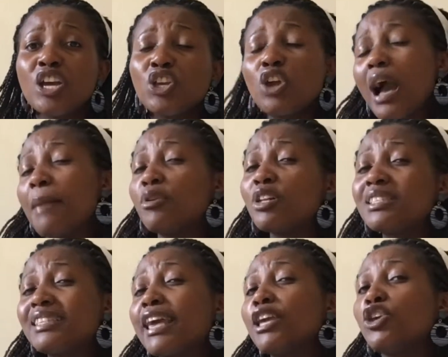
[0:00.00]
I'm not
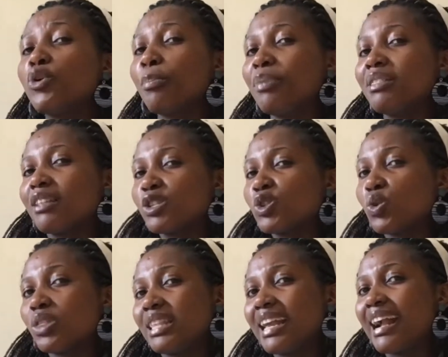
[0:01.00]
saying you be the
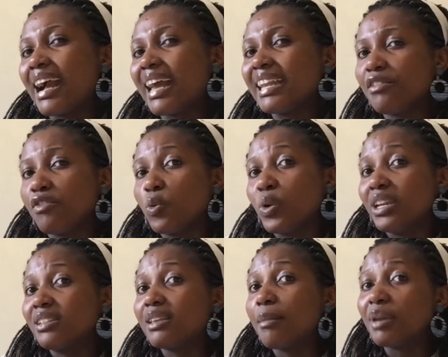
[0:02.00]
soothing kind. Even when
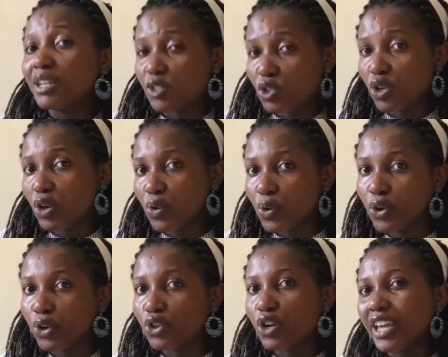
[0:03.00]
someone is doing wrong, you're
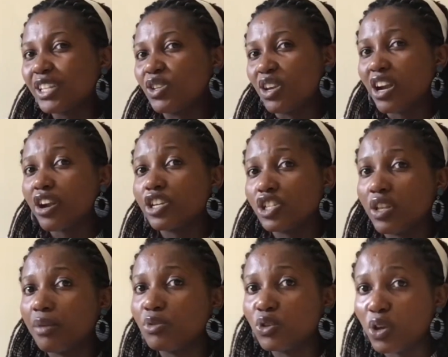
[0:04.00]
trying to encourage them
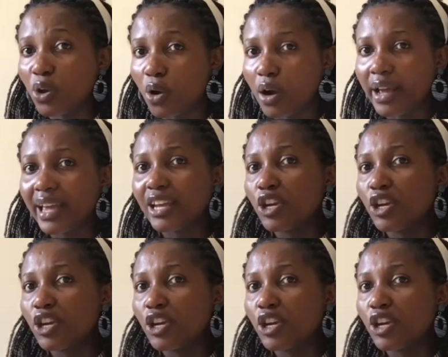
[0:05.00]
to go ahead.